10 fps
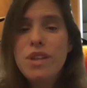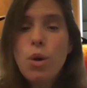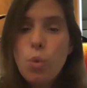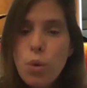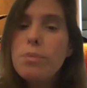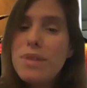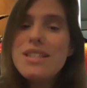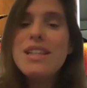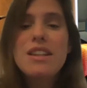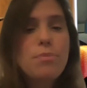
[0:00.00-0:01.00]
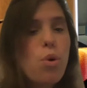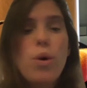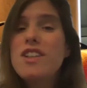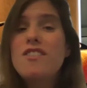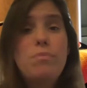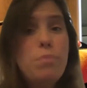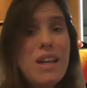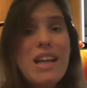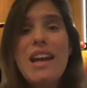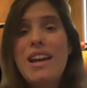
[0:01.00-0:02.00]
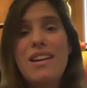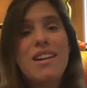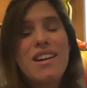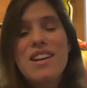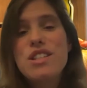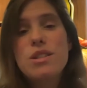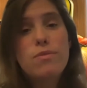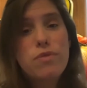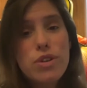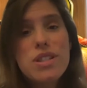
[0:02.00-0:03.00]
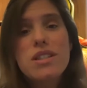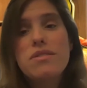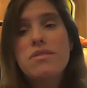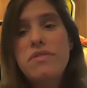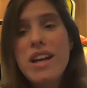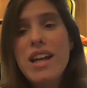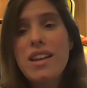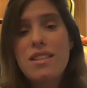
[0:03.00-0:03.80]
we're missing the point of being a subversive faith.